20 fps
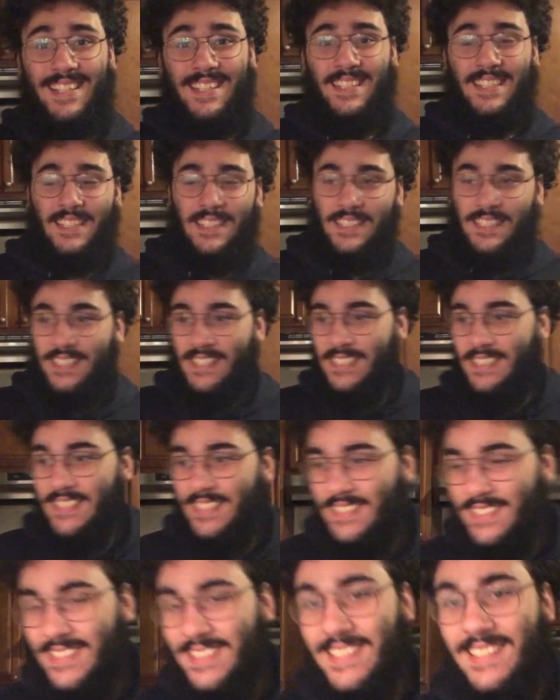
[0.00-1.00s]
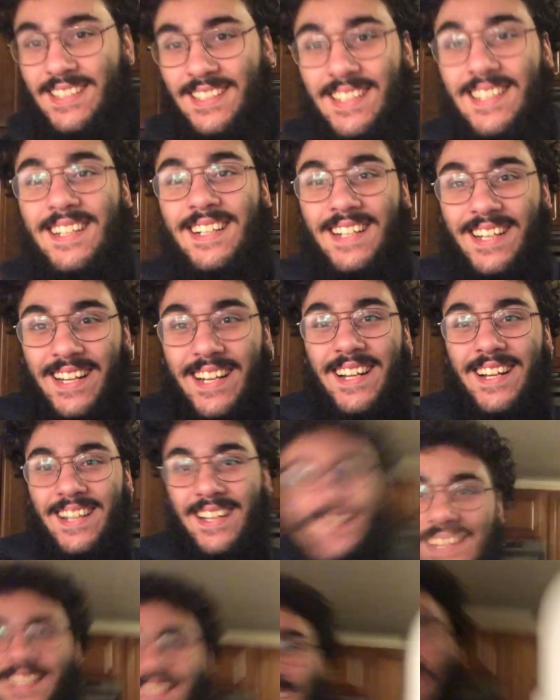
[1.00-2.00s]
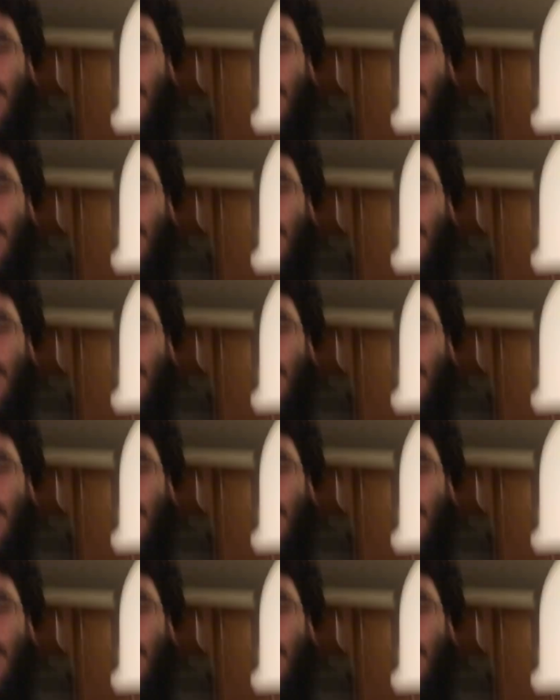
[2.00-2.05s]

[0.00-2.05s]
Sebastian. I'm a marketing